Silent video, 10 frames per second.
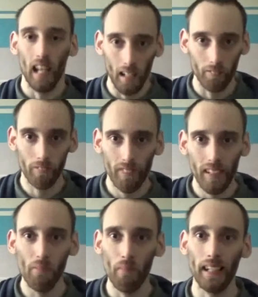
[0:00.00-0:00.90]
and
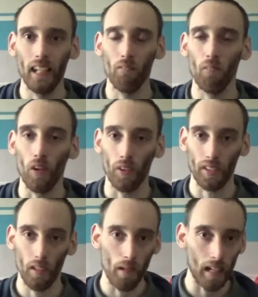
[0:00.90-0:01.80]
really make it
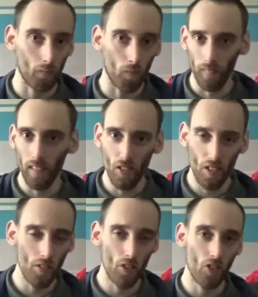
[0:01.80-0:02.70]
work. No matter what they
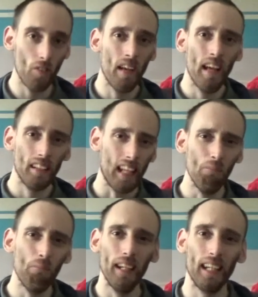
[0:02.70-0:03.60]
seem to do, they
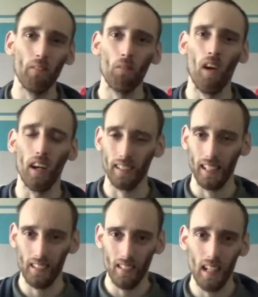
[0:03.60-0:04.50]
make it work. They
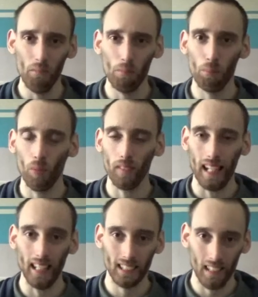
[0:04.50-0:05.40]
did that with
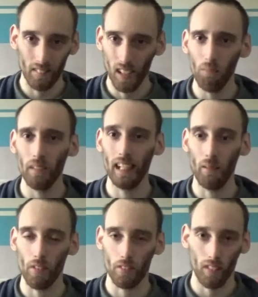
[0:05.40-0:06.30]
Borderlands, they've done it with
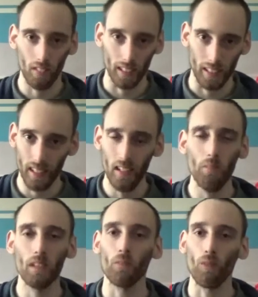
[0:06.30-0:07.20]
Game of Thrones, they did it
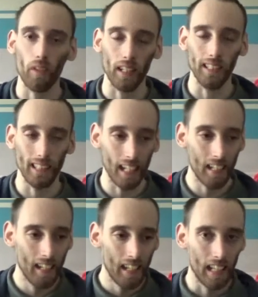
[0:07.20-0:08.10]
with The Walking
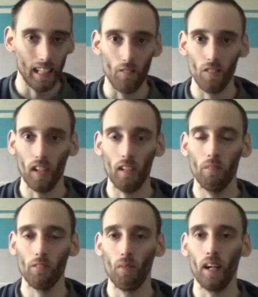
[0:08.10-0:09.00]
Dead, and they've done it
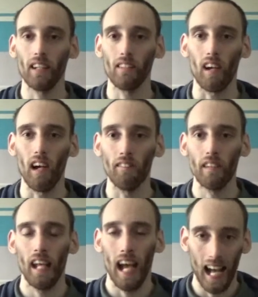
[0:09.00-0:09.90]
with Minecraft
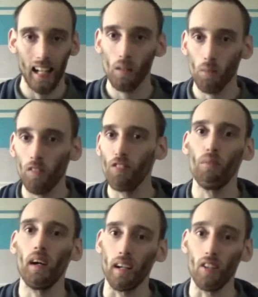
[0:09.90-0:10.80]
and The Wolf
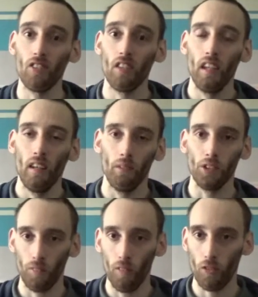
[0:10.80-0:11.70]
Among Us, which
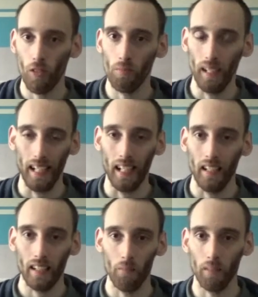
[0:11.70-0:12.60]
will also be
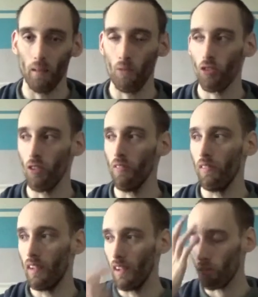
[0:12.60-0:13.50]
coming up
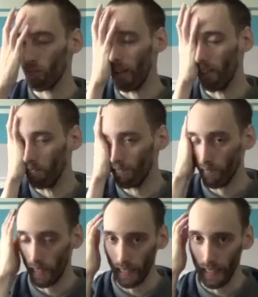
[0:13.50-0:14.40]
soon as well,
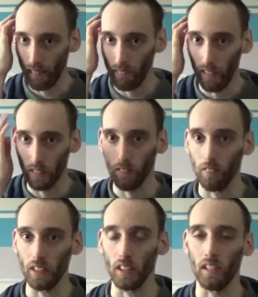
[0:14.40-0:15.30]
when I can get round to
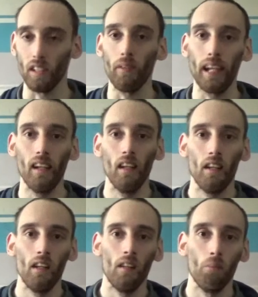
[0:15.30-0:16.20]
eventually doing it.
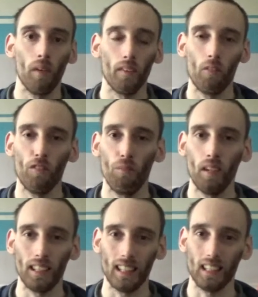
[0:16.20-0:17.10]
But The Wolf
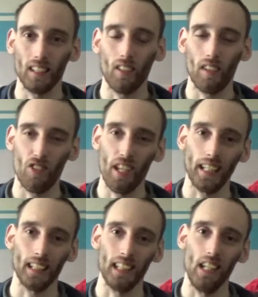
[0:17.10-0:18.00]
Among Us hasn't got a
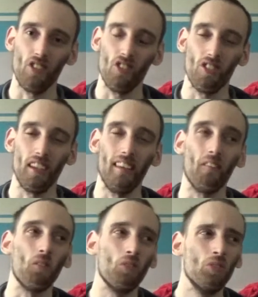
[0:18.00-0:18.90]
second season
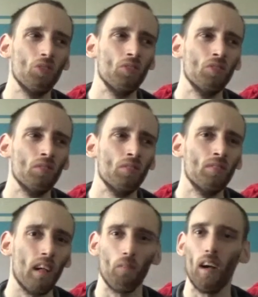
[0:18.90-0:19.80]
till
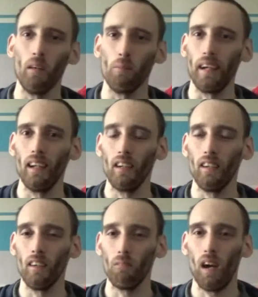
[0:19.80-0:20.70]
a while
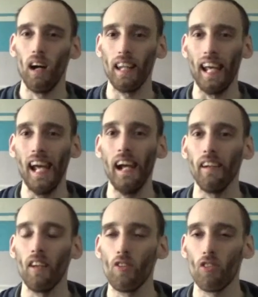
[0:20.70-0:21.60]

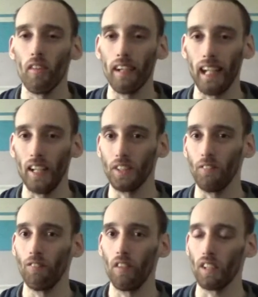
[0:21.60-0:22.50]
ahead, so I can actually
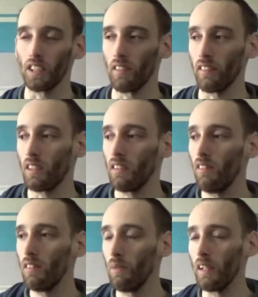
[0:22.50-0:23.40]
focus on
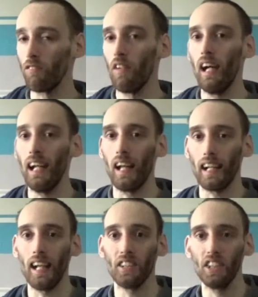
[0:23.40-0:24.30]
doing the first, and I
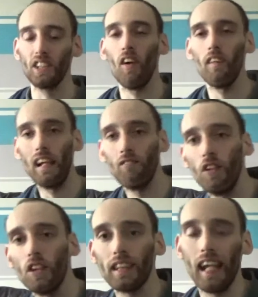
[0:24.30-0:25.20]
can actually start that
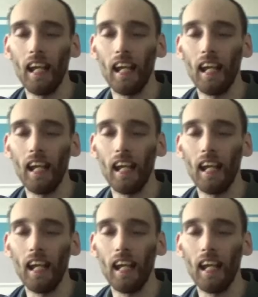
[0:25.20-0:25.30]
first